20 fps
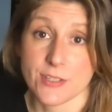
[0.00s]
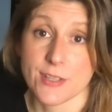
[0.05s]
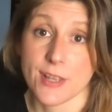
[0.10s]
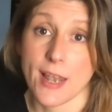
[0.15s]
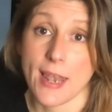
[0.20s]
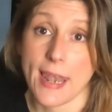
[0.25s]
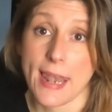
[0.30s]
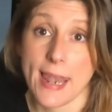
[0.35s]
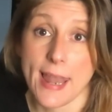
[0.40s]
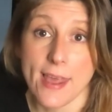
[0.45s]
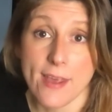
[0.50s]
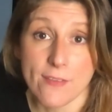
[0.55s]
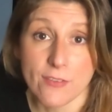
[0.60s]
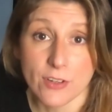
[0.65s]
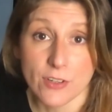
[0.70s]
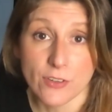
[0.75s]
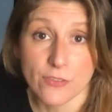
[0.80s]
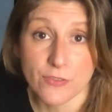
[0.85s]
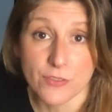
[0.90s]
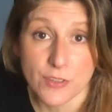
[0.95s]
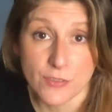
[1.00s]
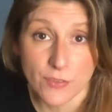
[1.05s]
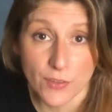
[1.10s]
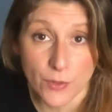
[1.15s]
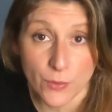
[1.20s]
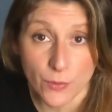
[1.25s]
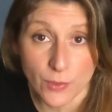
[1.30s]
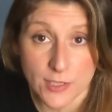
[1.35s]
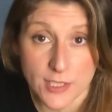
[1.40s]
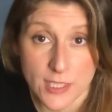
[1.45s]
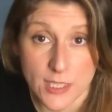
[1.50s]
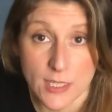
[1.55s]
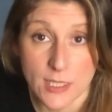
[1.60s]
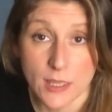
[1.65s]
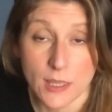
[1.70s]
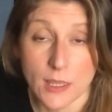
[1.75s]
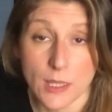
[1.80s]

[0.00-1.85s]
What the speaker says: the level of difficulty